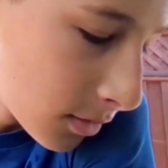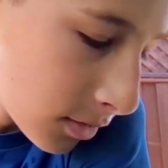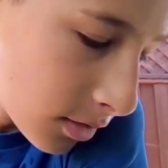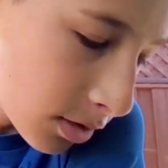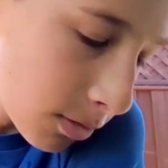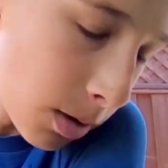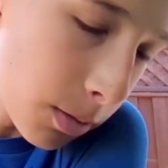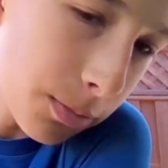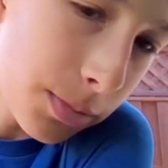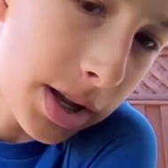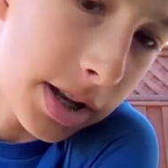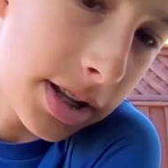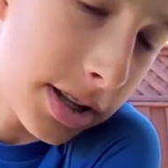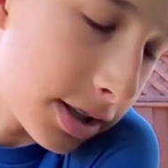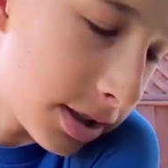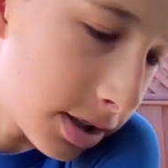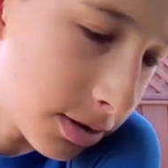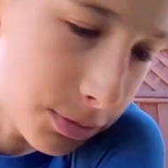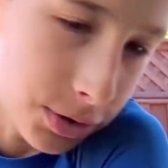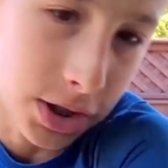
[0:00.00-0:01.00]
rubber band, and
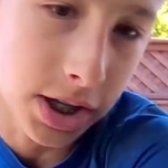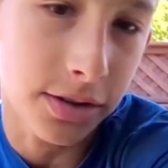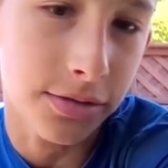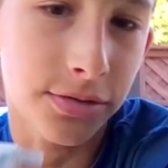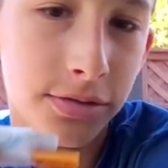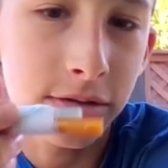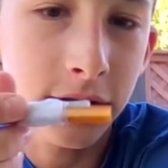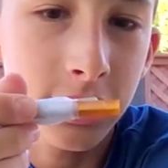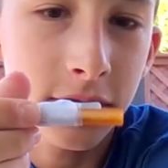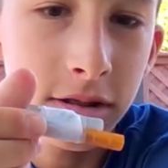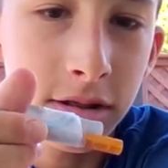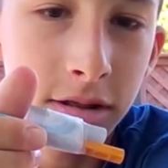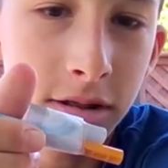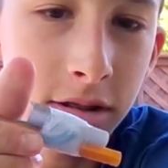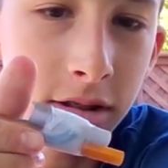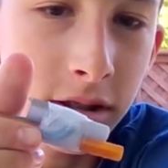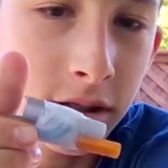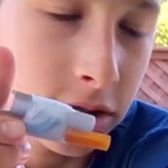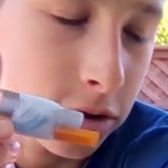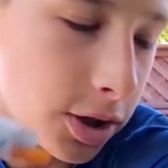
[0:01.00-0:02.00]
this is what you have.
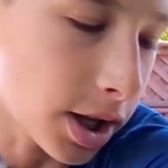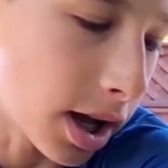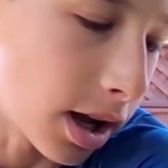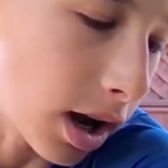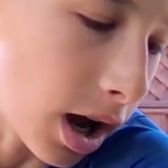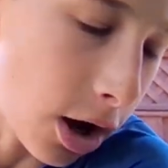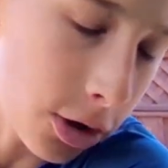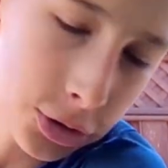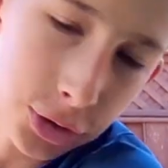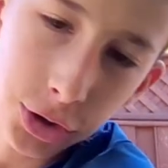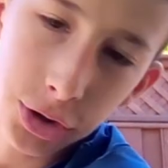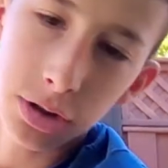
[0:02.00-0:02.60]
So yeah, I'll show you